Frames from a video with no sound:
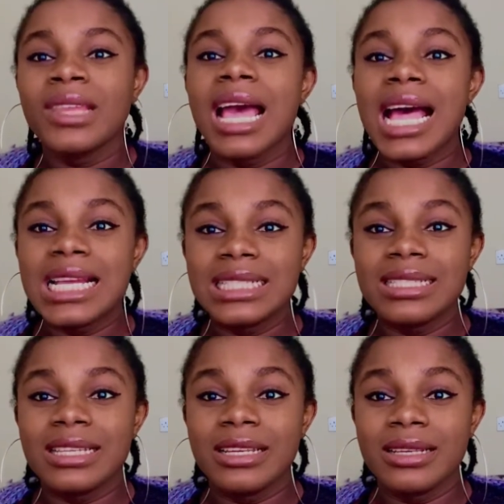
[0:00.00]
and
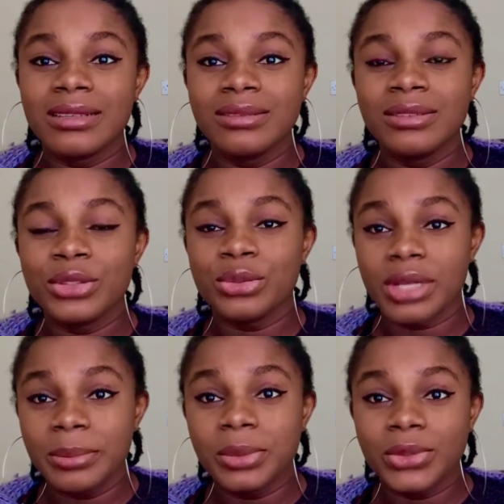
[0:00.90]
a
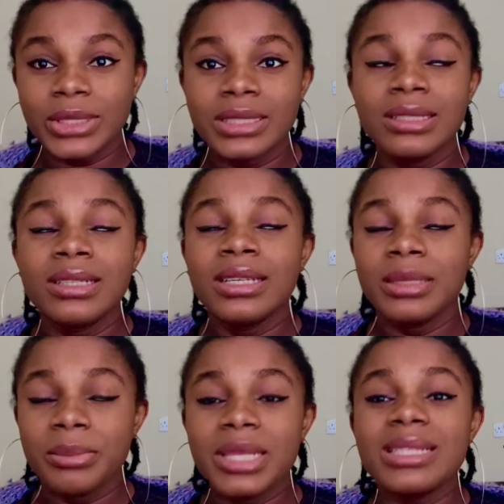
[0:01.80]
tripod it
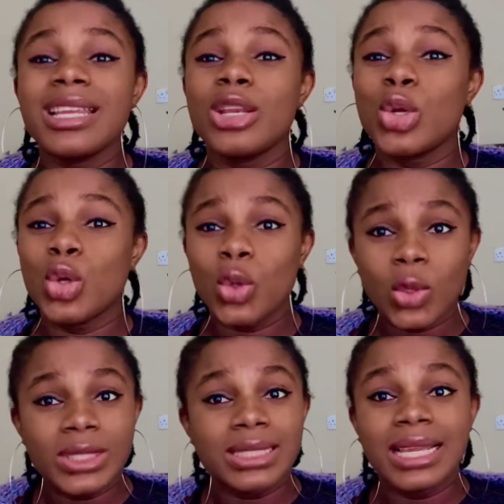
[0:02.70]
meant a
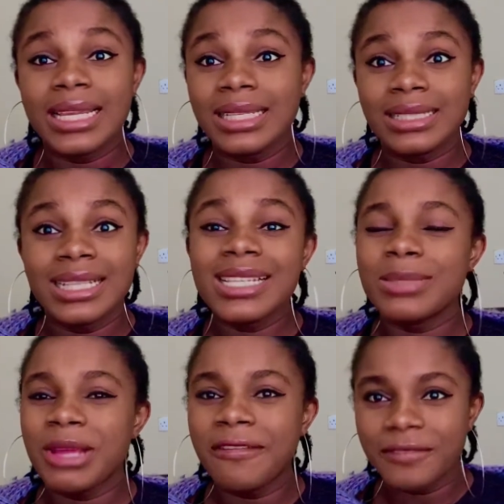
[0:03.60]
lot like that's my
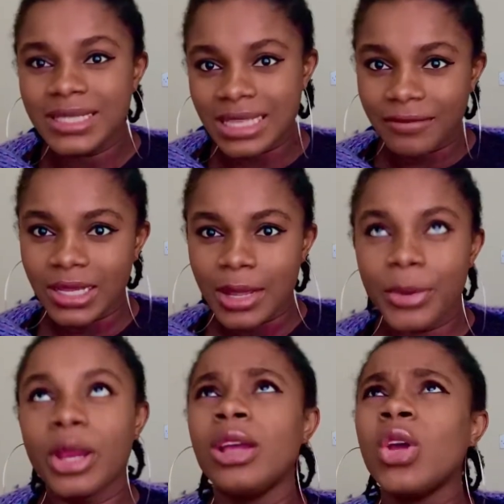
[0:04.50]
first ever camera
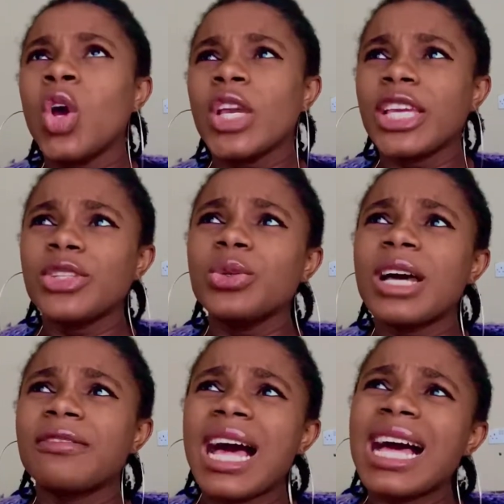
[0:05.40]
okay though i've
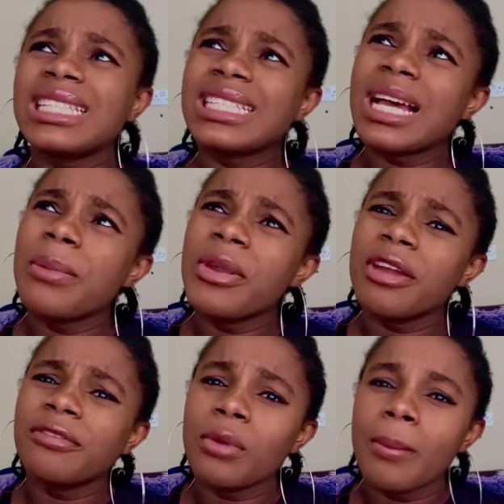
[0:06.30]
had a camera
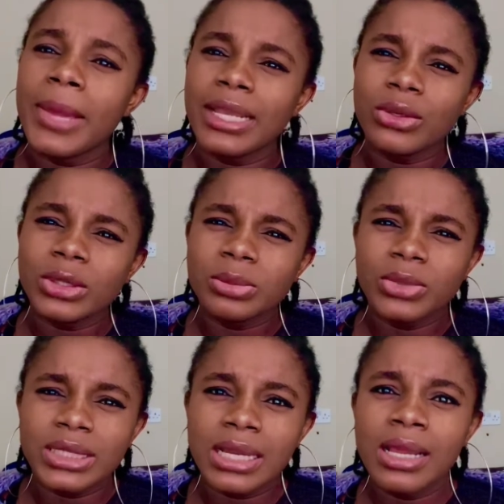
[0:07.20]
from my
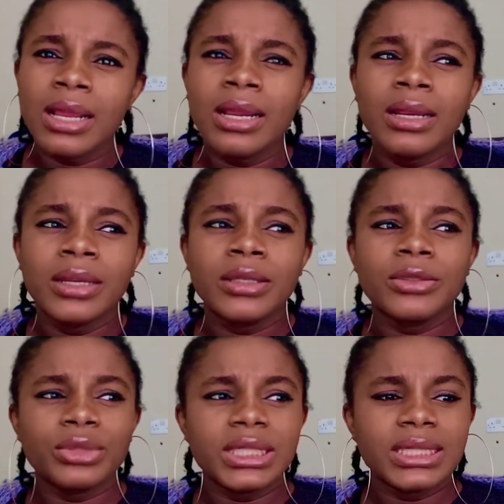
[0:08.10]
godmother
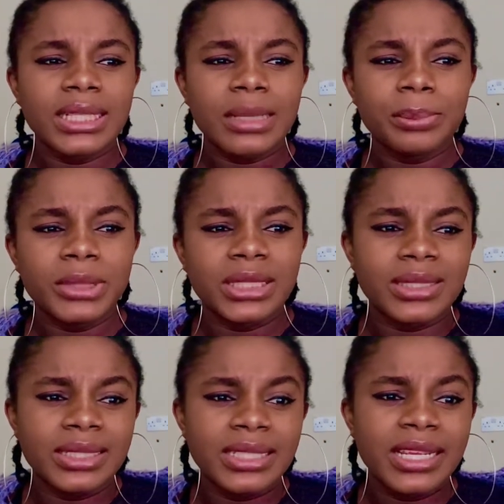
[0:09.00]
rita
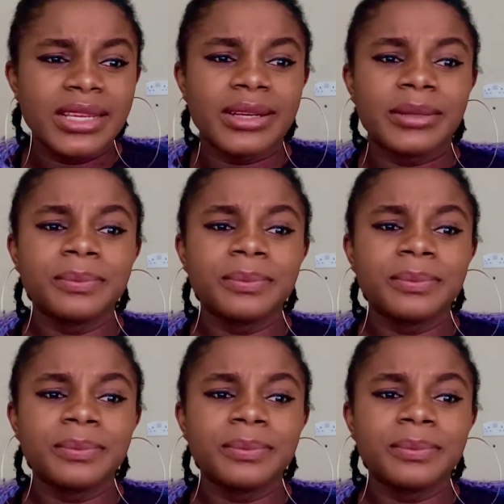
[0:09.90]
pietranera